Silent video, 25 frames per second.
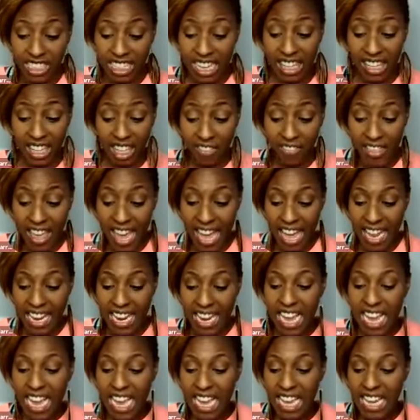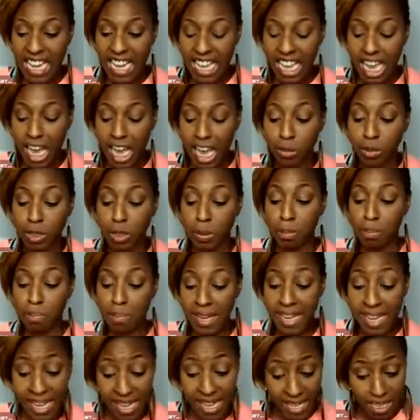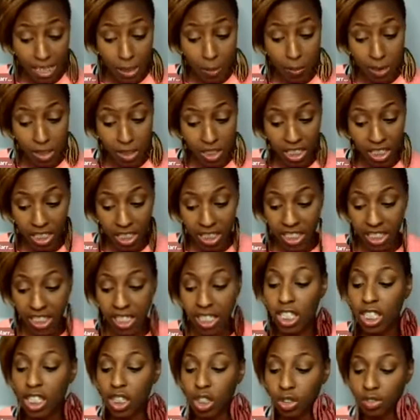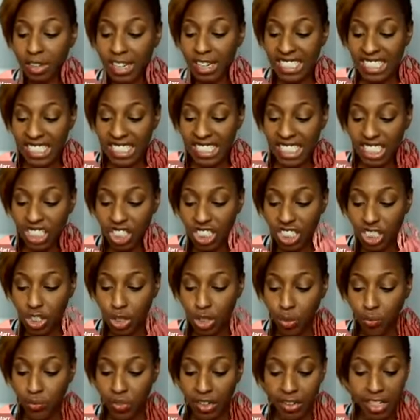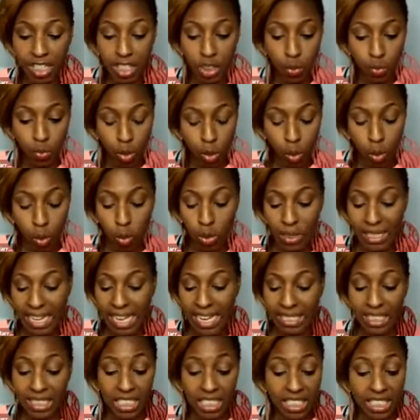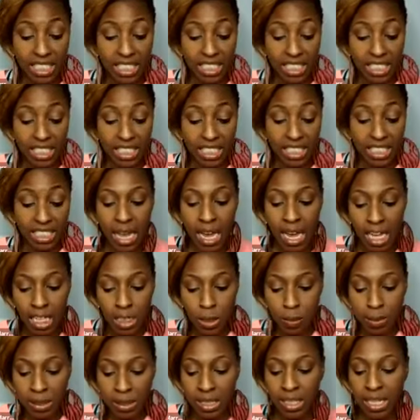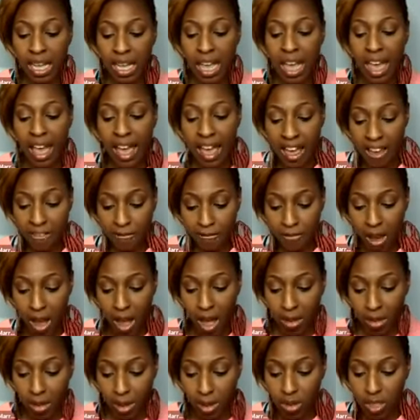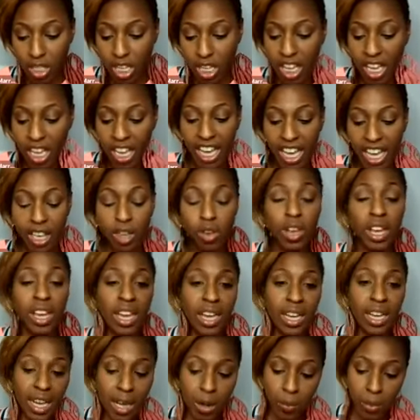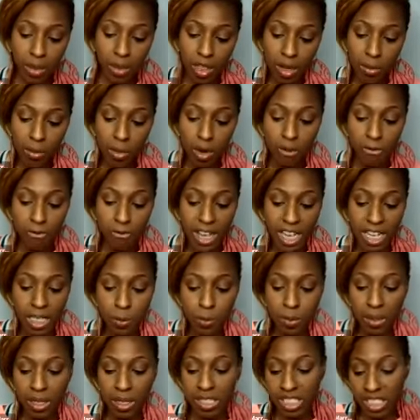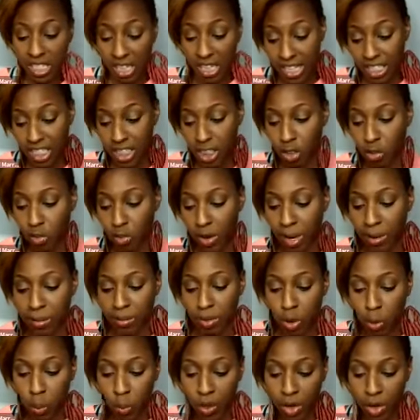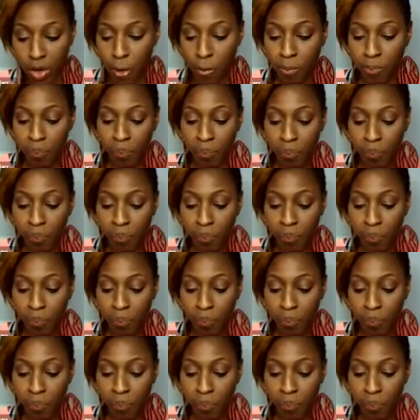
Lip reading: I love that. And he helps men, particularly, transition into various roles as young men, husbands, and fathers. And you can connect with him on Facebook, Instagram, Twitter,